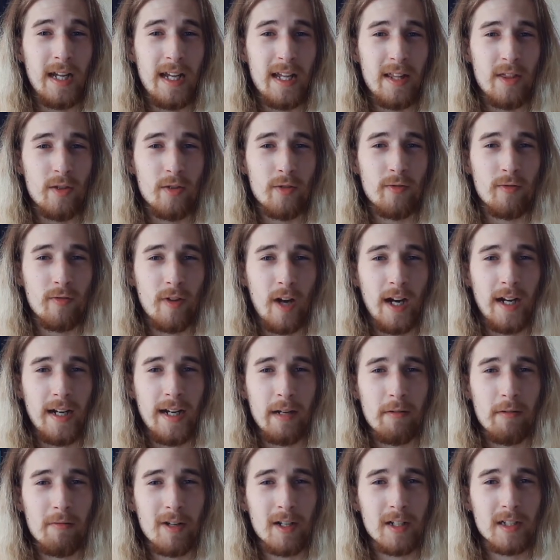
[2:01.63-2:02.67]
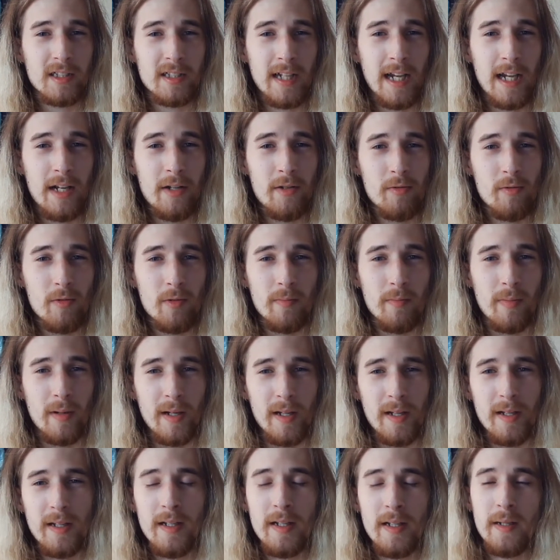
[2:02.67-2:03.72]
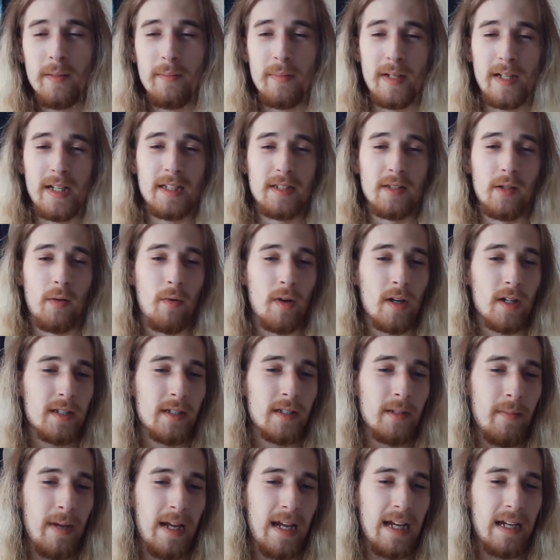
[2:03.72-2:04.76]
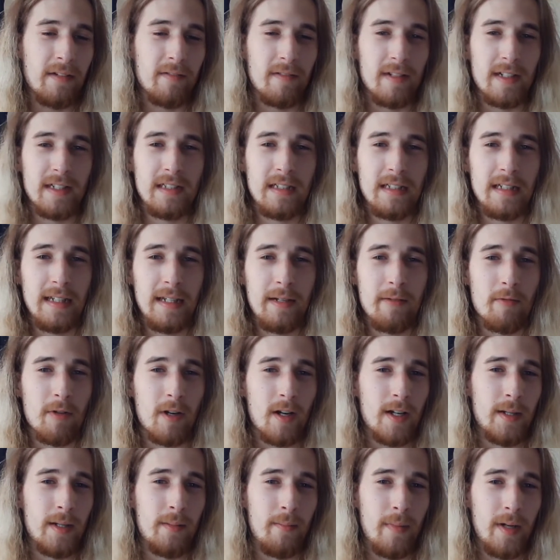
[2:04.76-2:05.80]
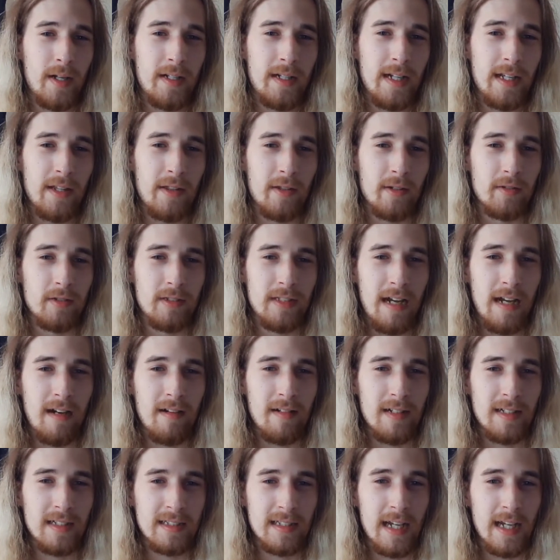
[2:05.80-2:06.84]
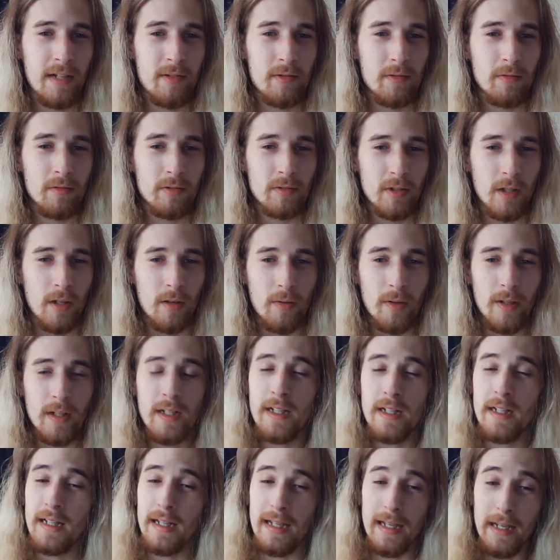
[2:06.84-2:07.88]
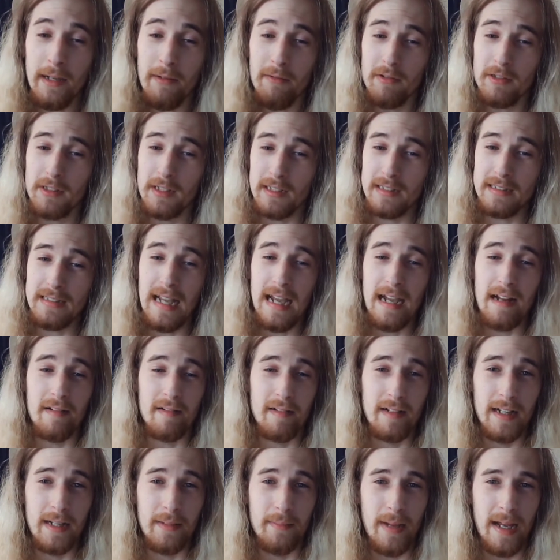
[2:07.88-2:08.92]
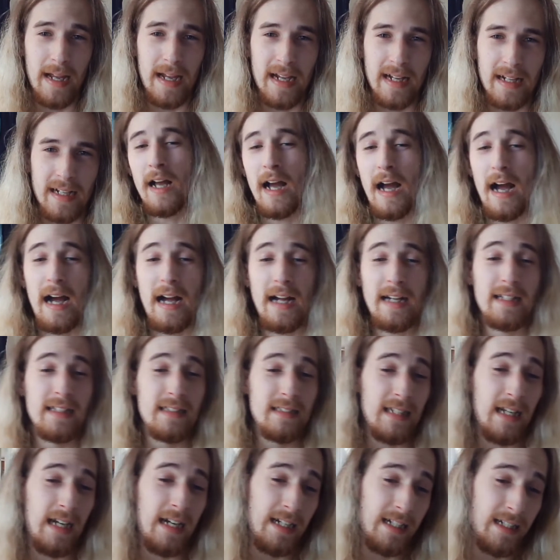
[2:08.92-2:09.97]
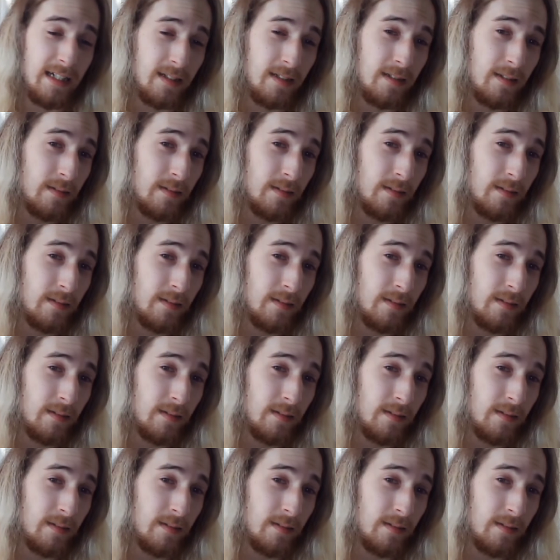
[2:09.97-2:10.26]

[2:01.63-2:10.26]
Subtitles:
through Friday work schedule, but because of work demand recently, we're on a Monday through Saturday schedule, so it was a Saturday, man. I decided